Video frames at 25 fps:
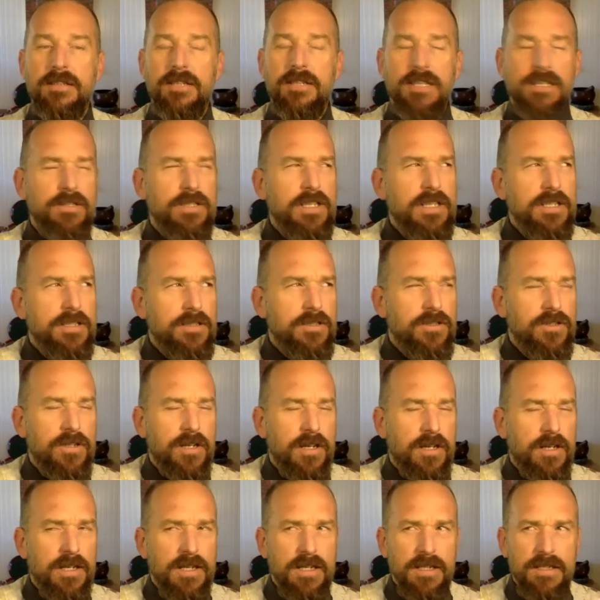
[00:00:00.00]
Is
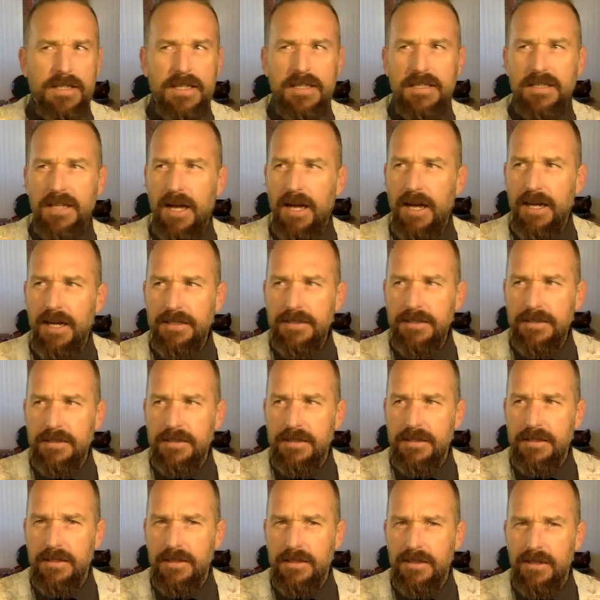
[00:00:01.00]
this
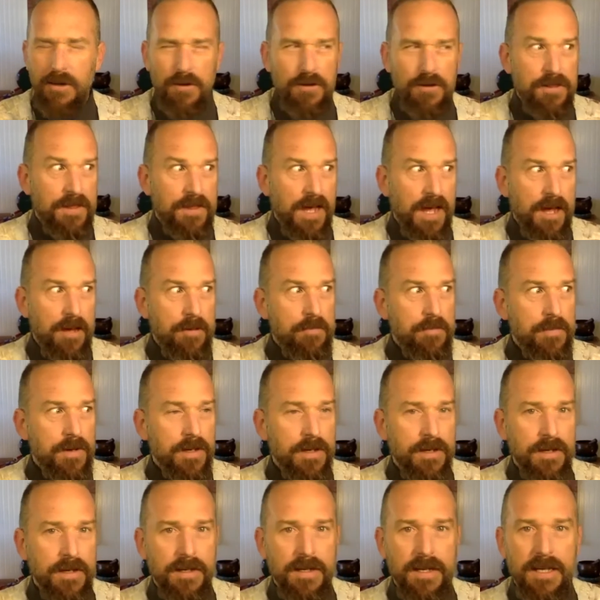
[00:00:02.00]
us or them
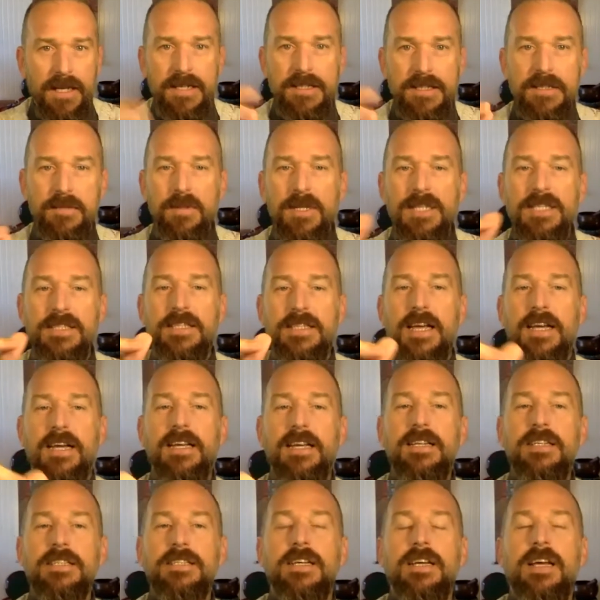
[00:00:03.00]
in a split
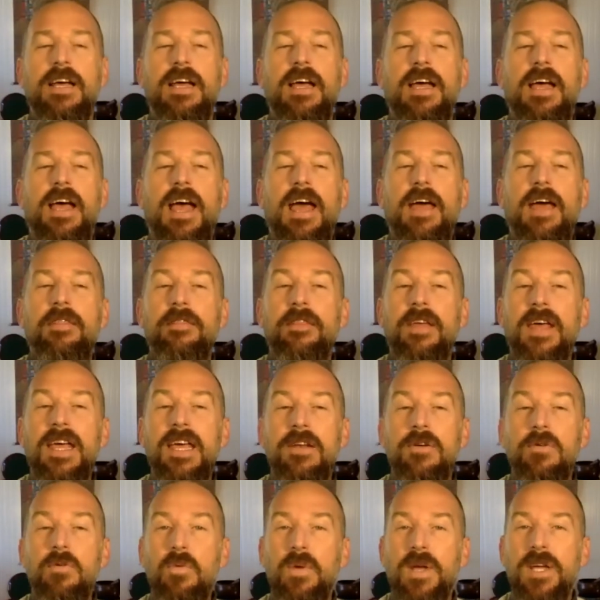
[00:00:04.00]
second? And
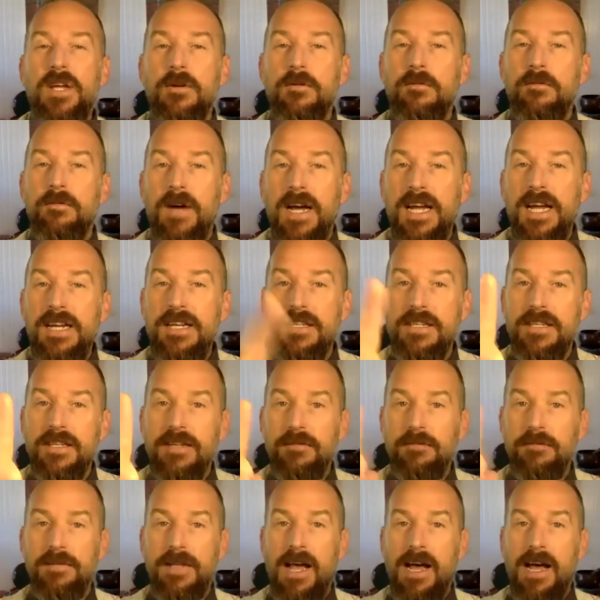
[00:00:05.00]
then we could fight,
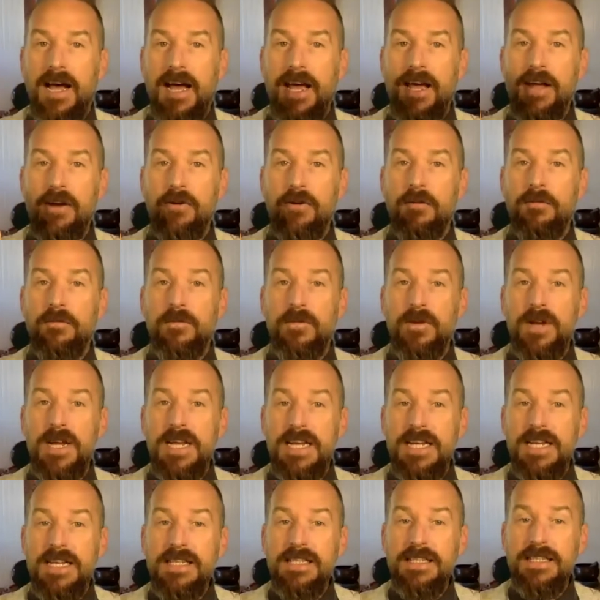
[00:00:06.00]
fly, or
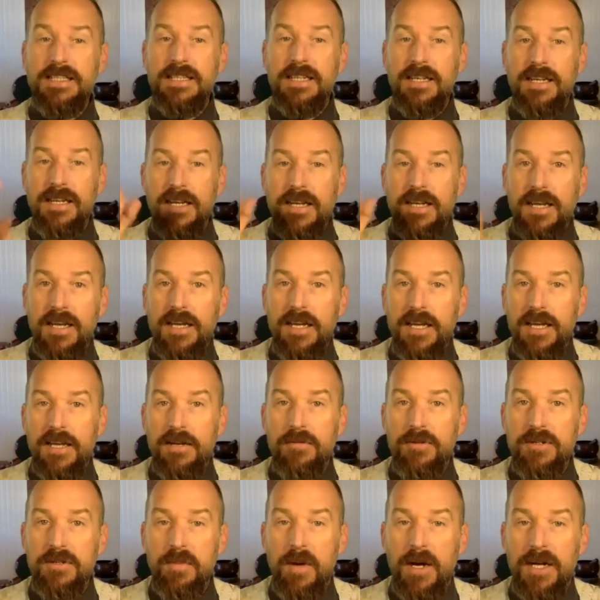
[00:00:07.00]
freeze in
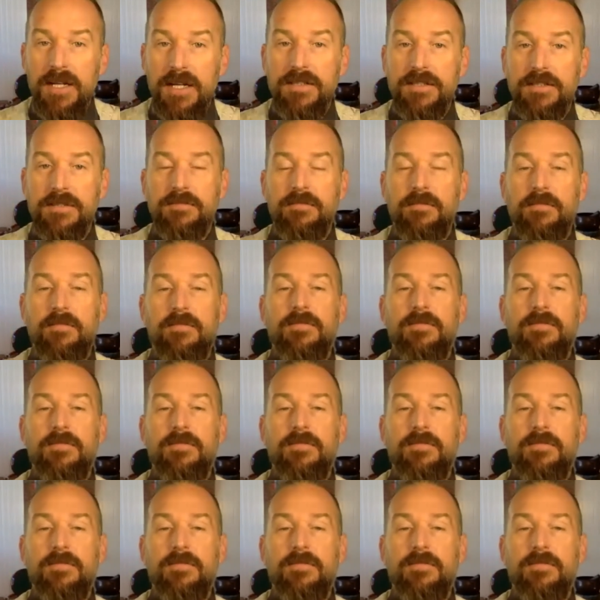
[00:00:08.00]
response.